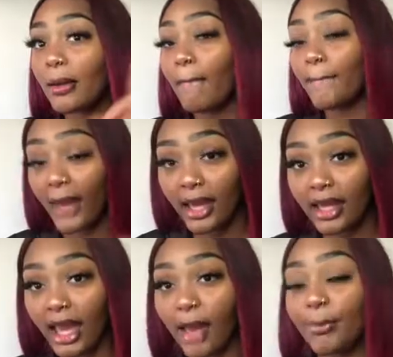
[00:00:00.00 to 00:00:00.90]
main
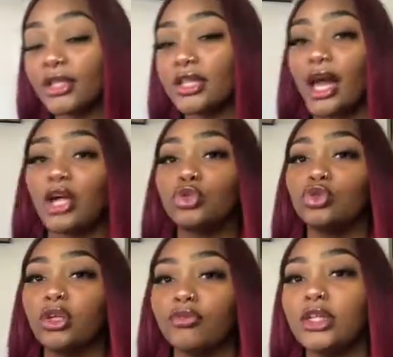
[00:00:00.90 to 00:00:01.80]
campus, the actual
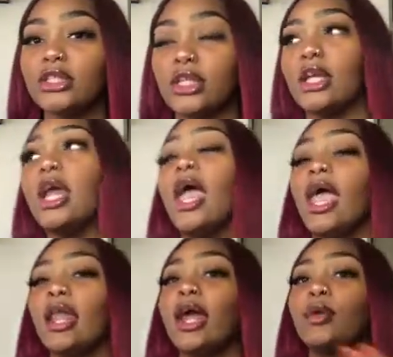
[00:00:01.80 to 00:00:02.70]
university,
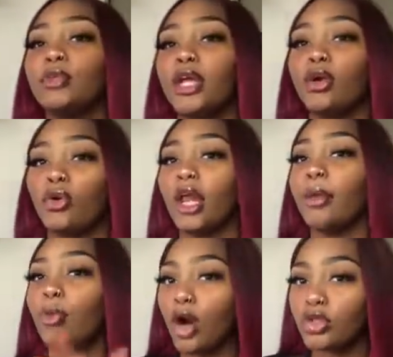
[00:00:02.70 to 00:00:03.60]
and I am there on a
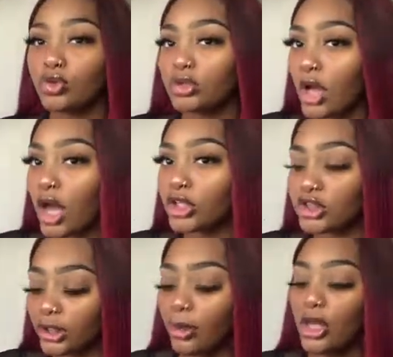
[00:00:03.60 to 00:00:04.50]
partial
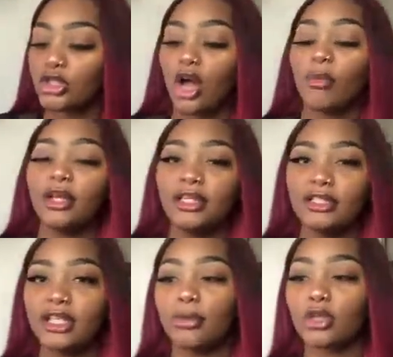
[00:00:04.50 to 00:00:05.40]
scholarship. So I'm a
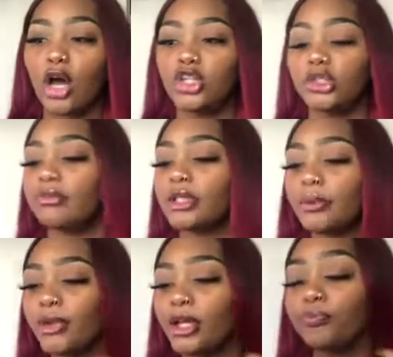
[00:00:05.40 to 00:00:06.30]
DCF scholarship
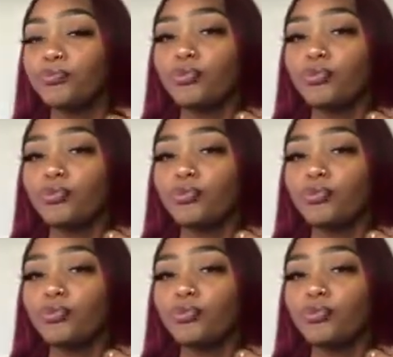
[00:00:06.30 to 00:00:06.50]
recipient.